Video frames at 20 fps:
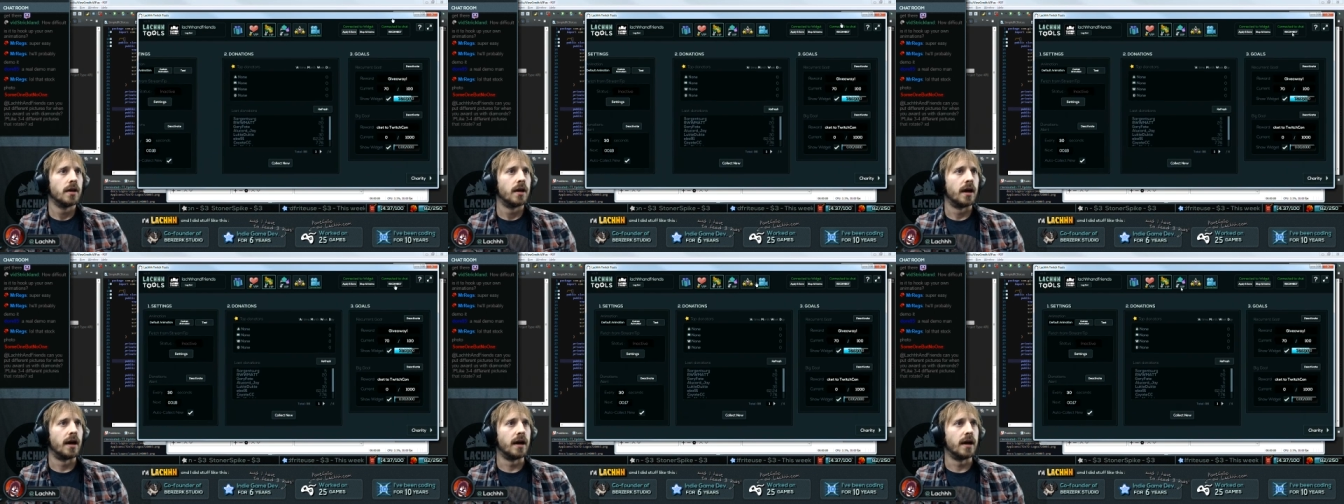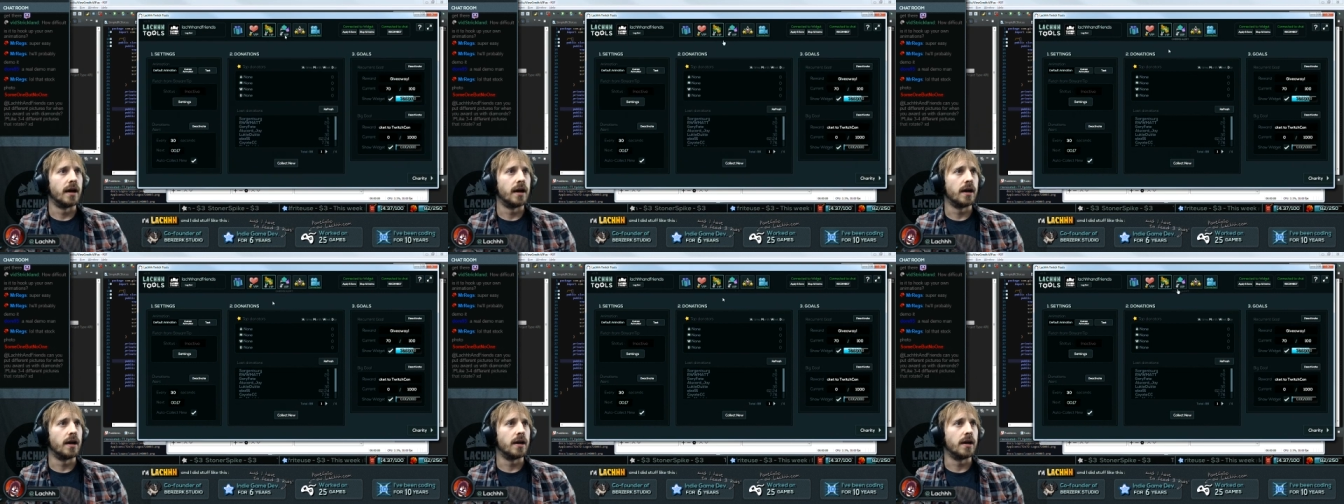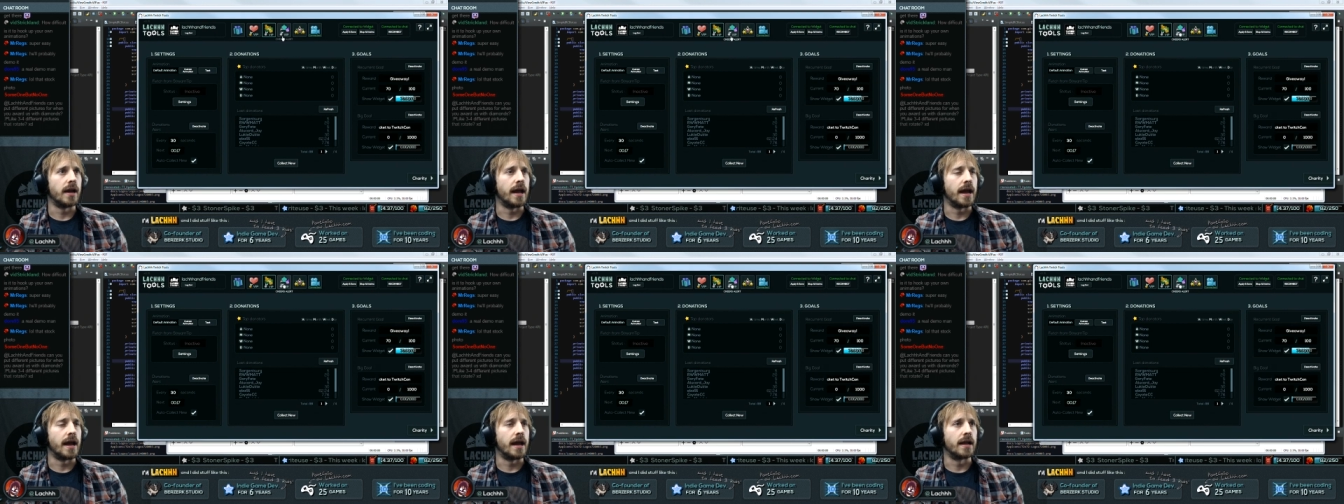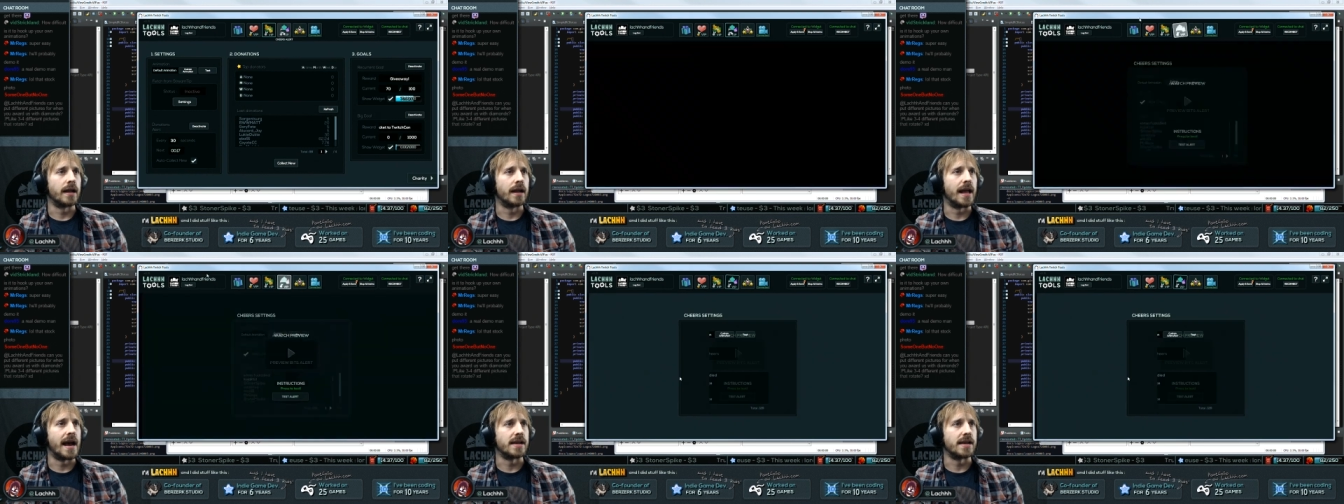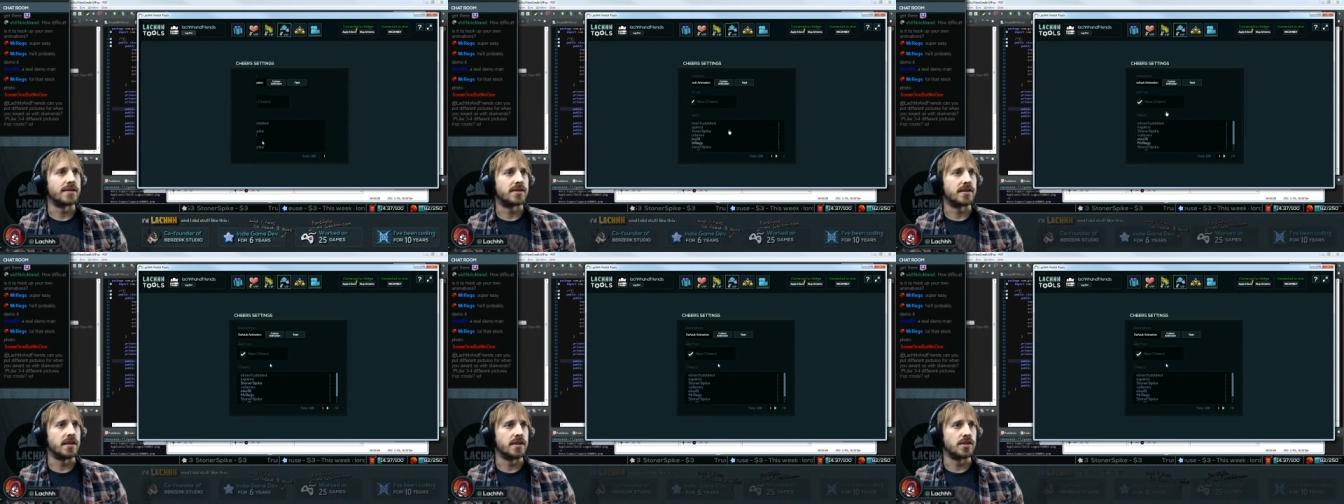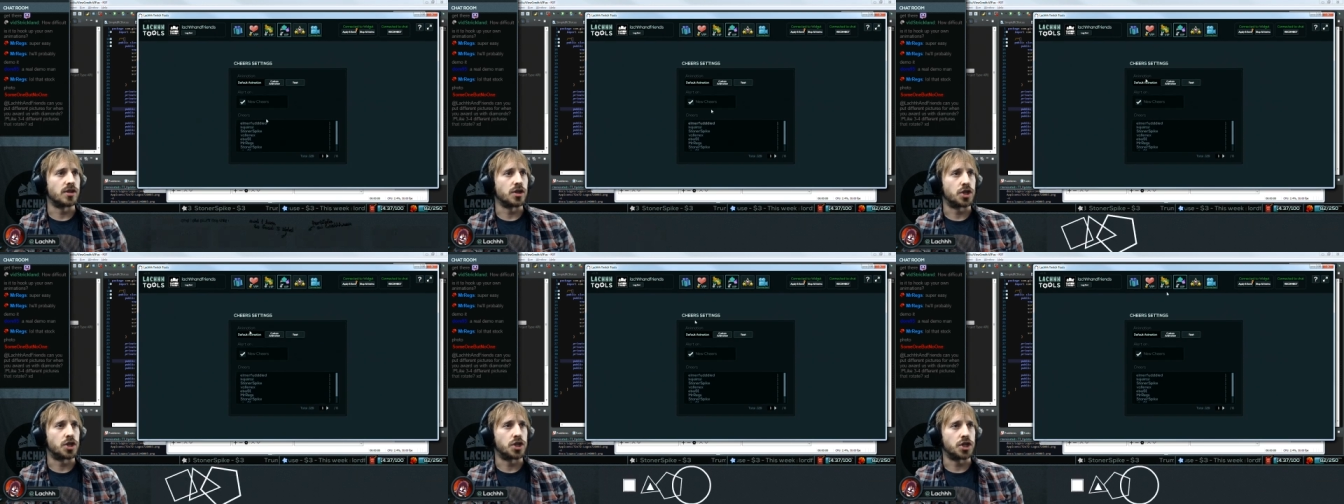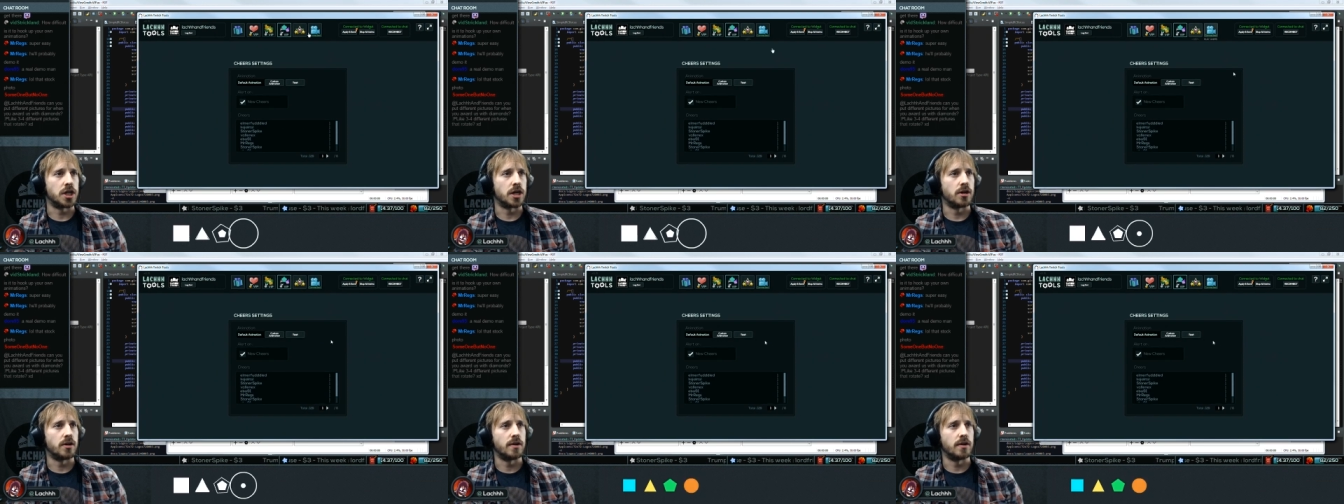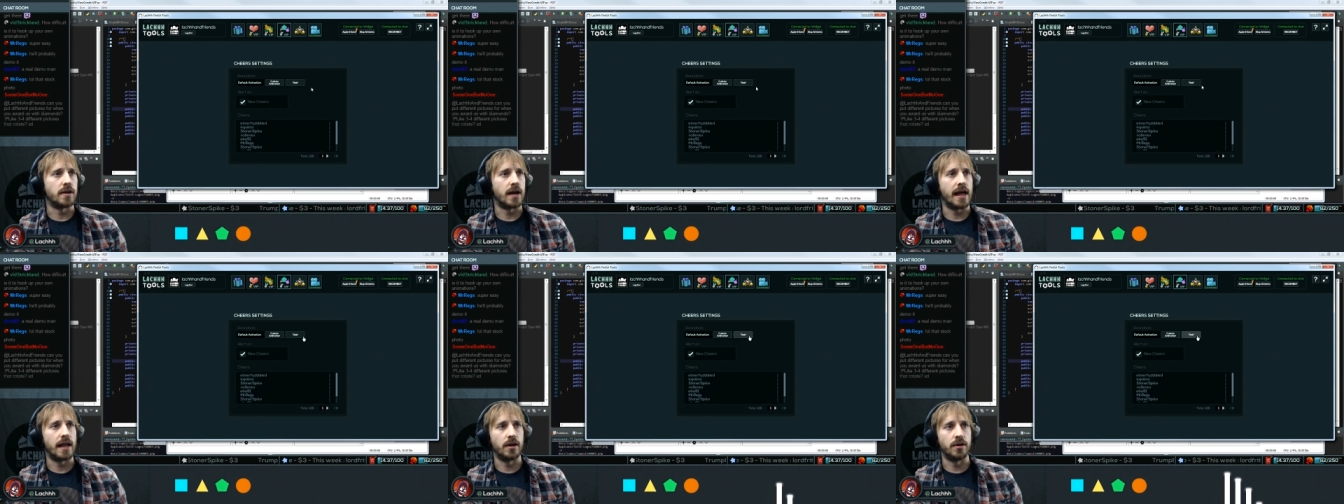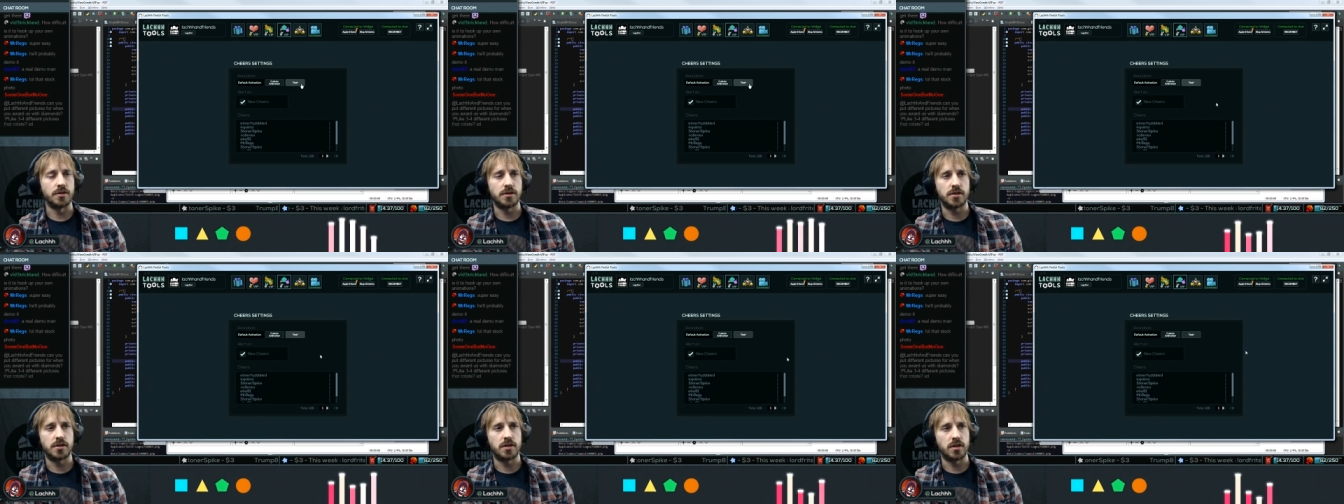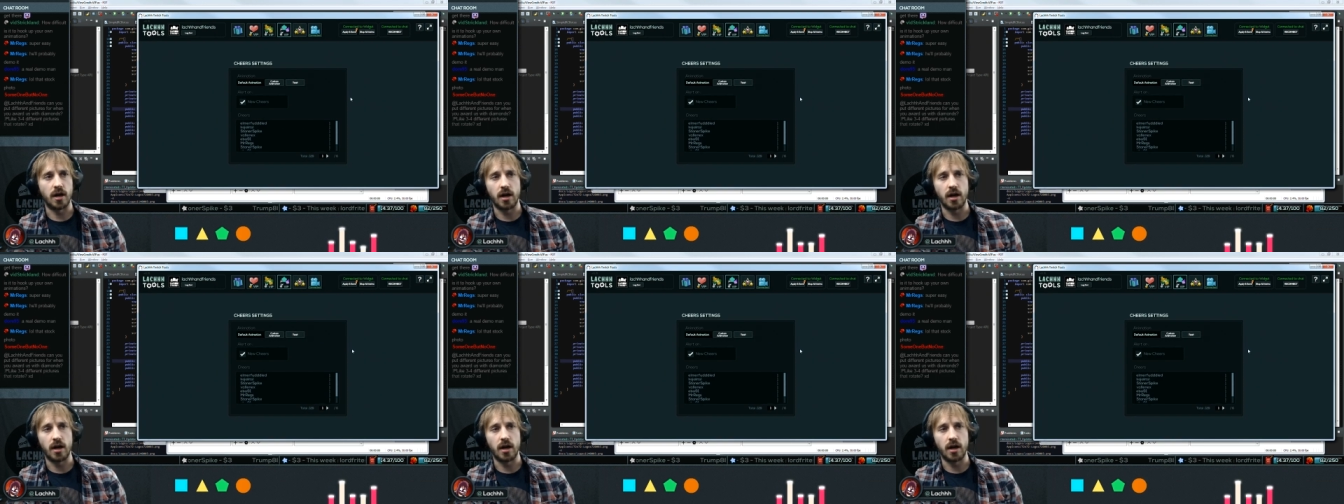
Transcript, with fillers: Uh, and last is the cheer alerts.